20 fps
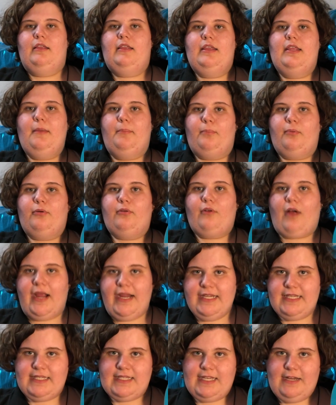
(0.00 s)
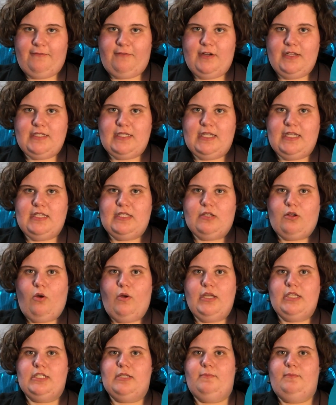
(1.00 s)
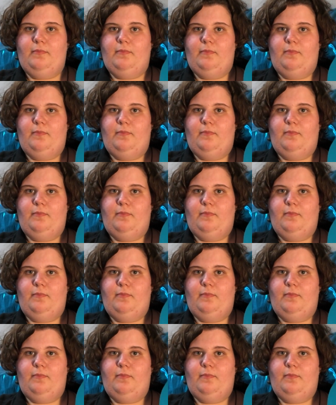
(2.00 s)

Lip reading: The price difference is going to